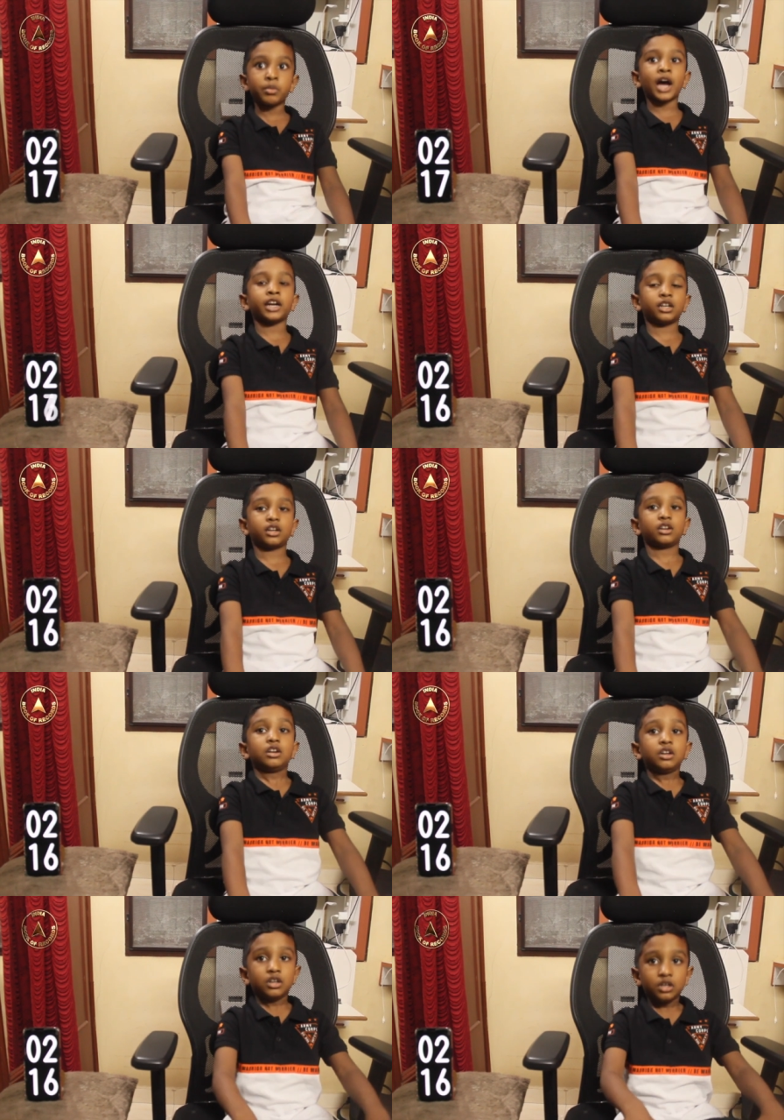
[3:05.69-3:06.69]
bat.
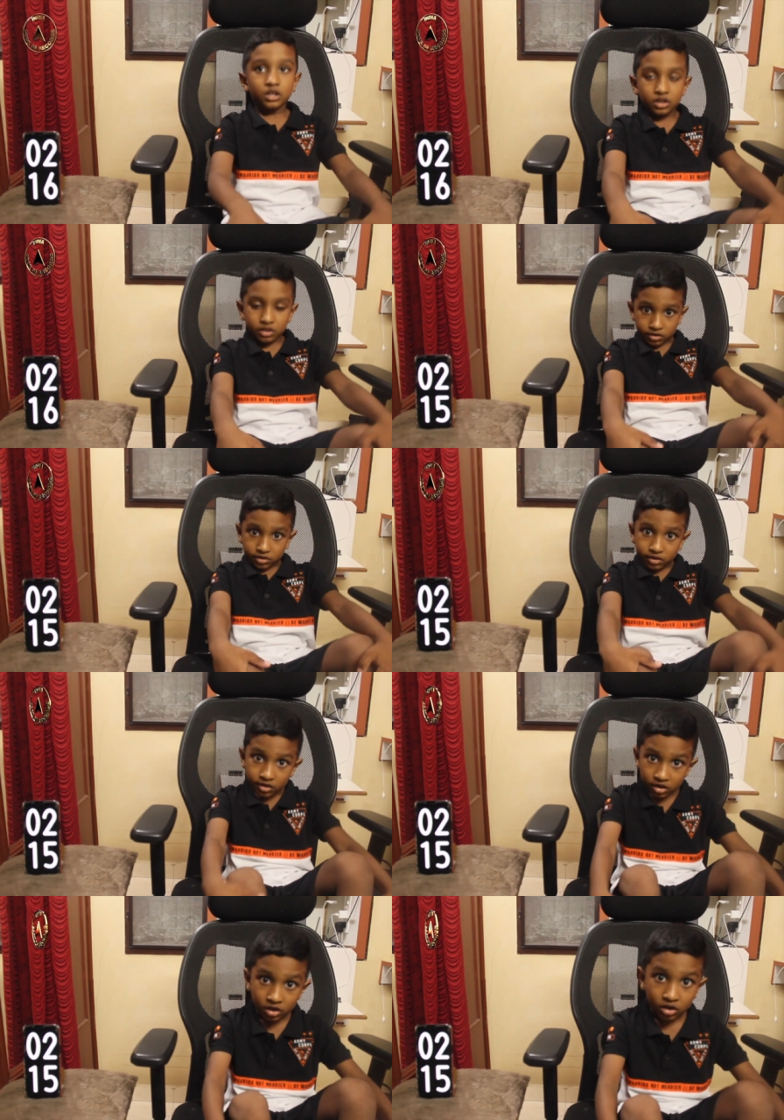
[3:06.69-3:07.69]
Continent known as land of
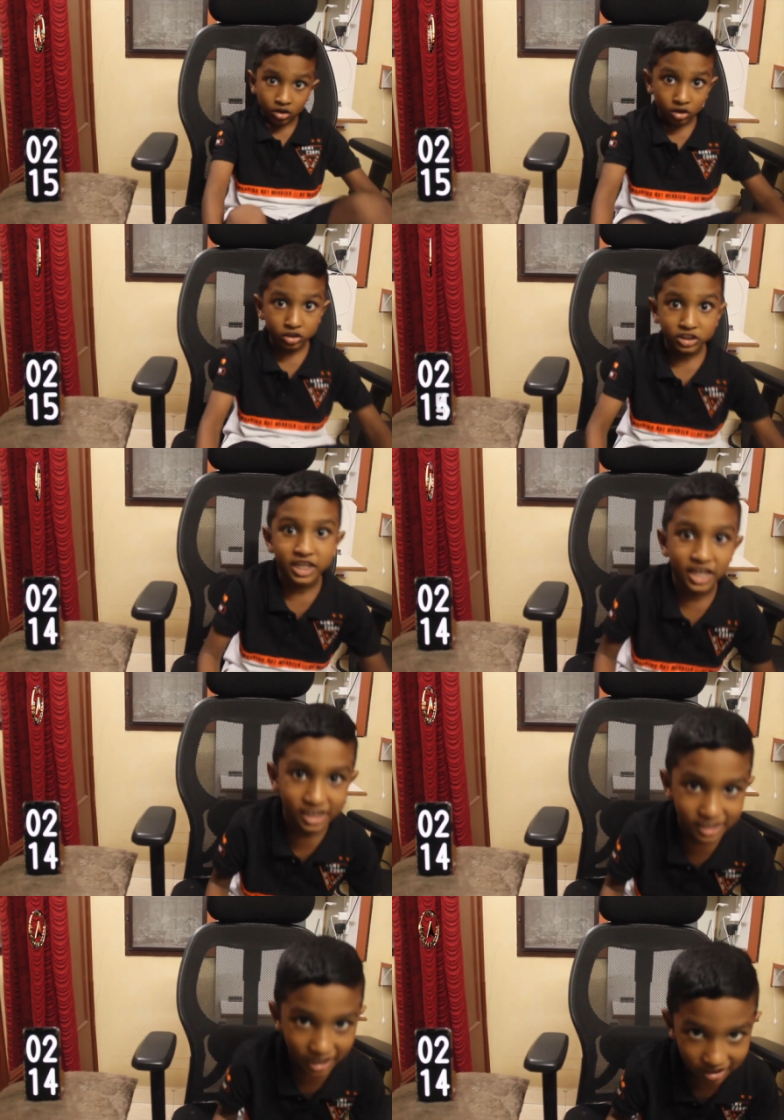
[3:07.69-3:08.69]
kangaroo:
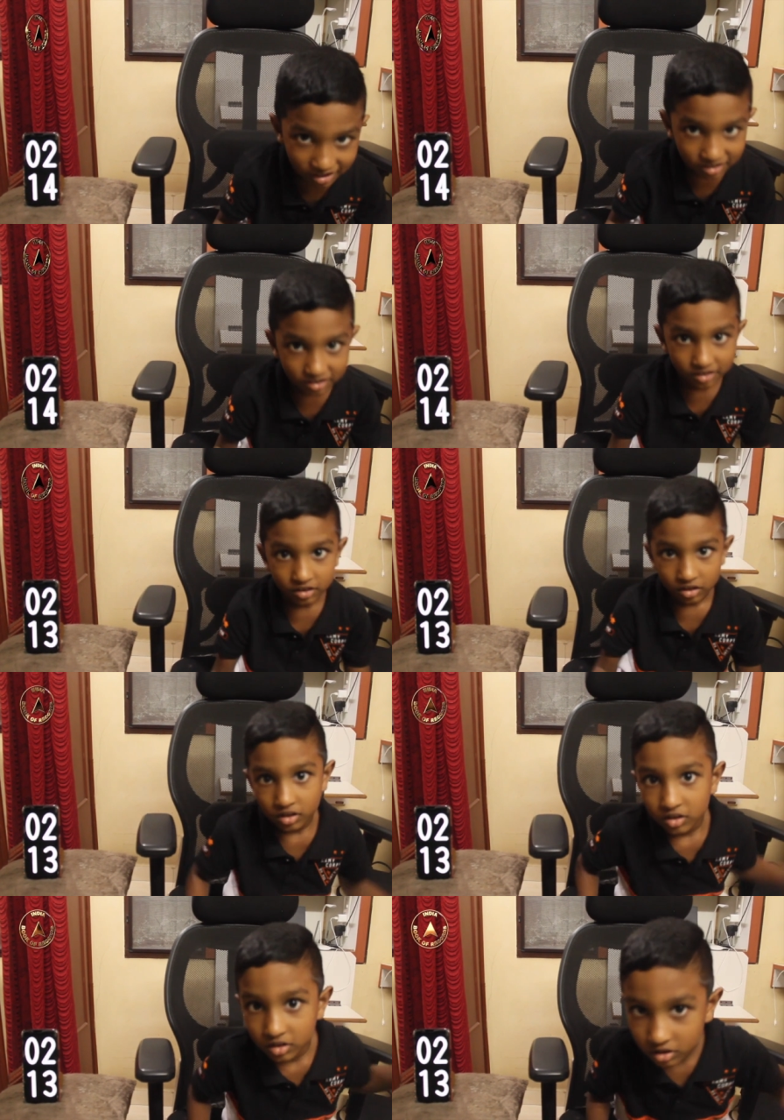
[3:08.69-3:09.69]
Australia. Most famous animal with
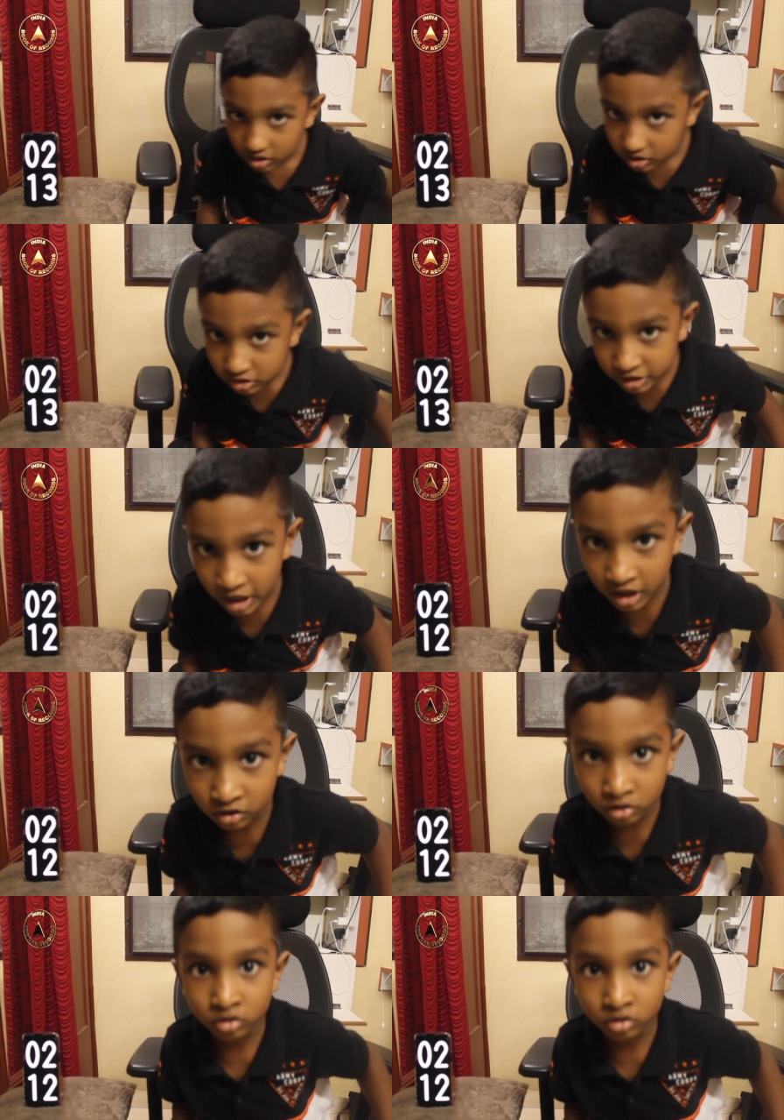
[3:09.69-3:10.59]
pouch in stomach: kangaroo.